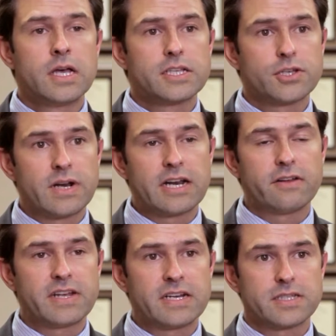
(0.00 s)
So an
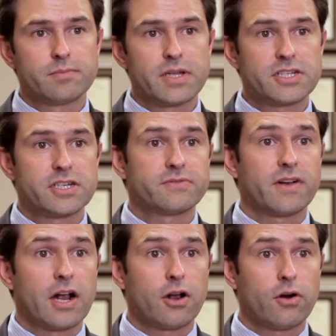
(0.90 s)
endovenous ablation is
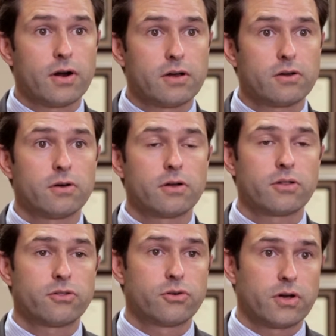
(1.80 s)
very critical
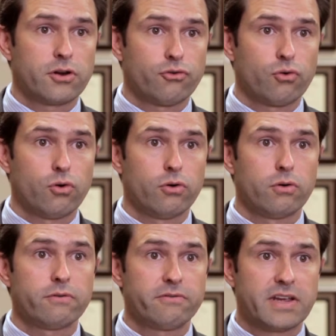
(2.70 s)
to
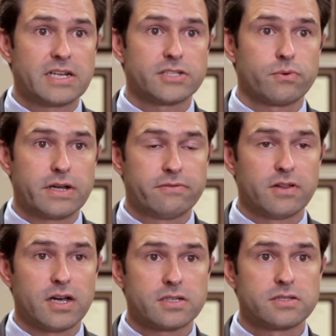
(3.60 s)
control venous
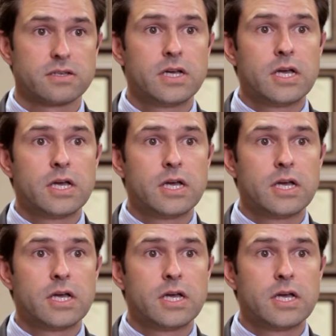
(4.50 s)
reflux,